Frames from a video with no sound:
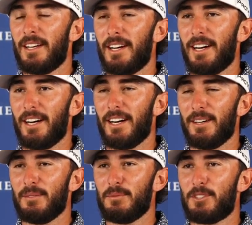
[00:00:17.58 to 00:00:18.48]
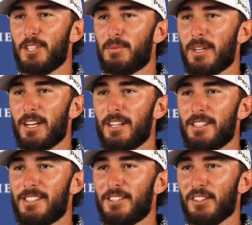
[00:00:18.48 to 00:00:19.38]
um, just
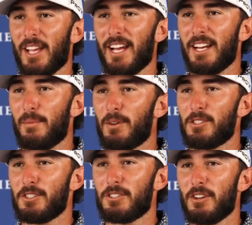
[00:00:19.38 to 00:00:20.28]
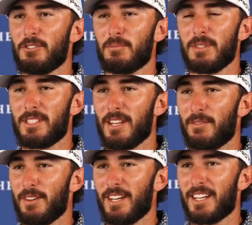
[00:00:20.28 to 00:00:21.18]
because your land numbers are so
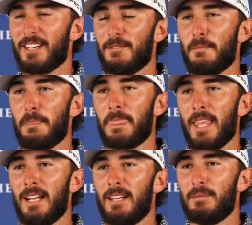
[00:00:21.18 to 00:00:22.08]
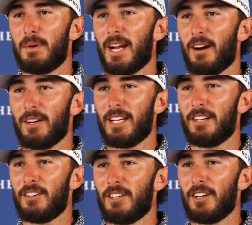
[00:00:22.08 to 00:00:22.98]
specific. But out
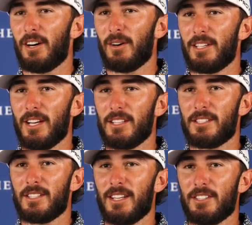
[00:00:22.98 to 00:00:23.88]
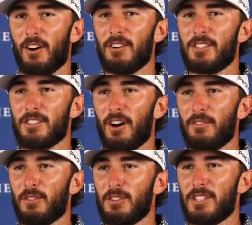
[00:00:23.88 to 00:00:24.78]
here, you know, as as hard as this
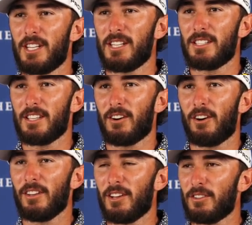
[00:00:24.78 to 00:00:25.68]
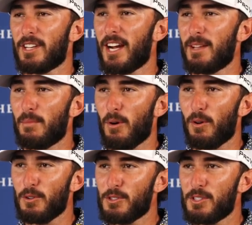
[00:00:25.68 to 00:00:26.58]
golf course is, there are little tiny
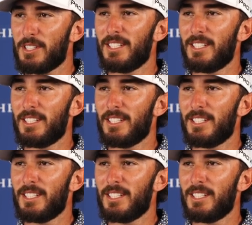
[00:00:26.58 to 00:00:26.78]
bowls